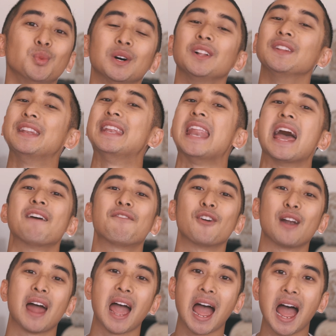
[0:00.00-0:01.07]
will
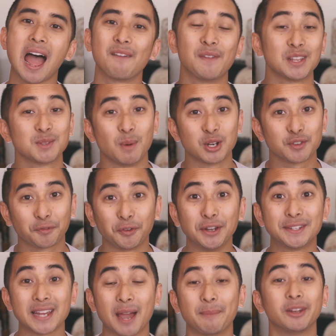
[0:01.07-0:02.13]
never have as much
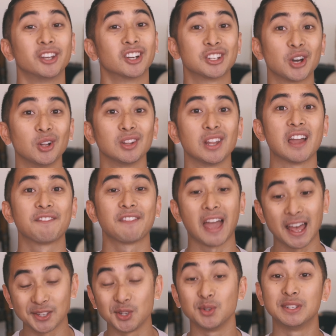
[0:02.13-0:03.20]
free time in your adult life
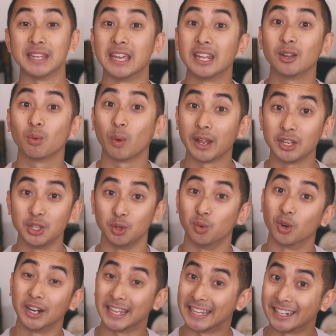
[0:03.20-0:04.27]
as you did when you
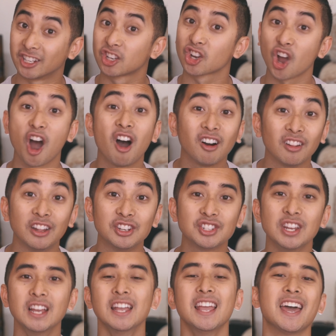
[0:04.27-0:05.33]
were in
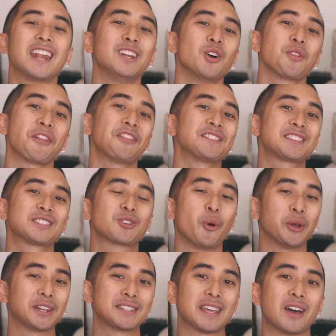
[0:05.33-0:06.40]
college. And I know that this is
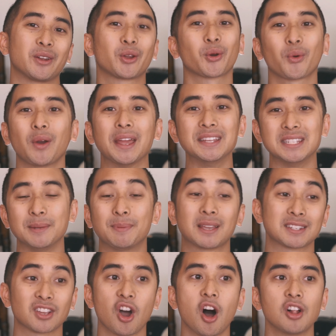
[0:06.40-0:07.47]
going to sound crazy
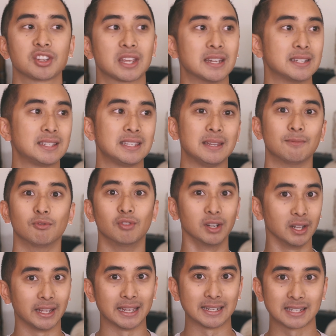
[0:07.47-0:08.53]
because college can seem
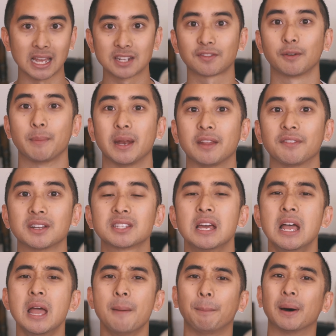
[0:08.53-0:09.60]
really intense for many of us,
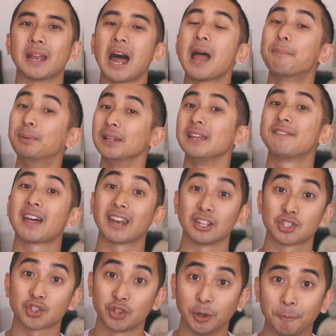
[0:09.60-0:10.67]
but I believe that
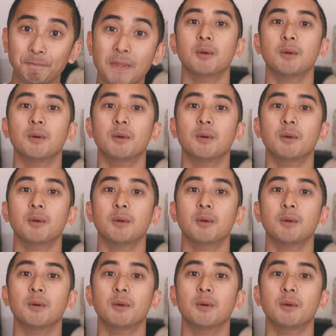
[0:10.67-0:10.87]
it's true.